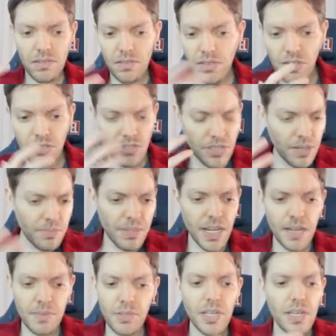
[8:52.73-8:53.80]
there's
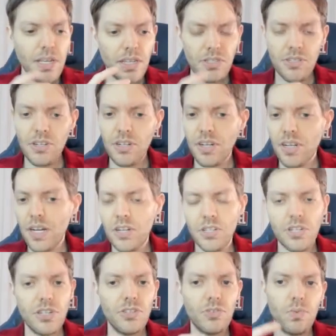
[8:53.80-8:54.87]
sometimes in certain kind of
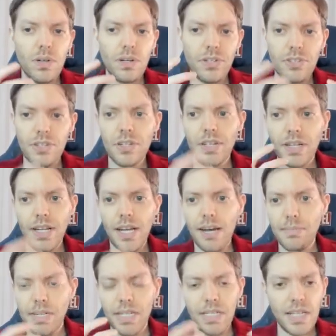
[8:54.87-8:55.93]
shows where certain
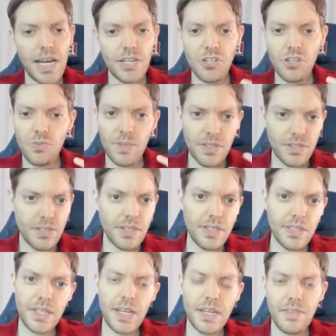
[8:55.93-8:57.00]
comedy clashes with a
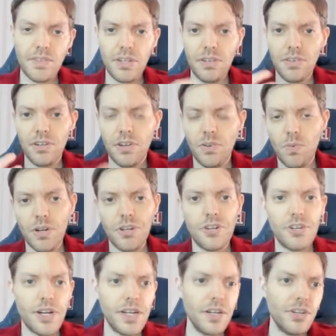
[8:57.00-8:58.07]
serious kind of tone or what you're
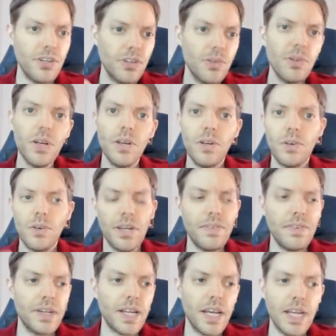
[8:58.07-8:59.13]
trying to do or
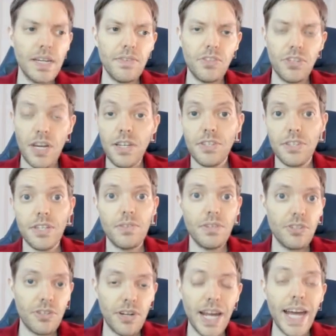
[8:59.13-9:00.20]
even a kind of chase
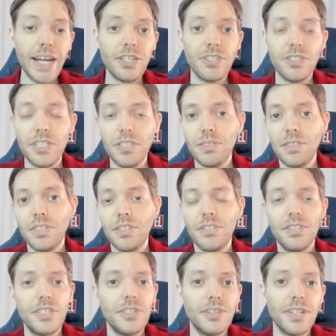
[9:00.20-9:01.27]
sequence or action sequence that
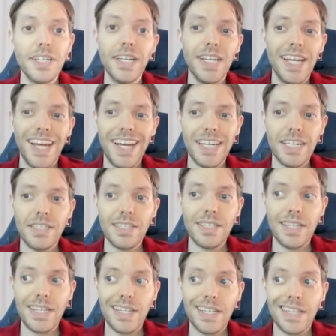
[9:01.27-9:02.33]
you're doing and it's just
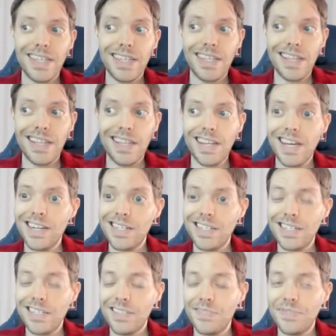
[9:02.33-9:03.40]
like
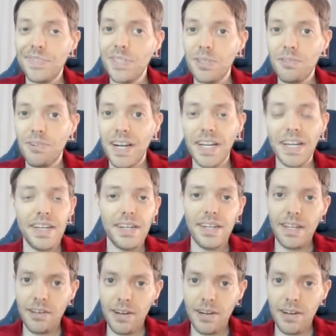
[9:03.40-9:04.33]
that doesn't feel right now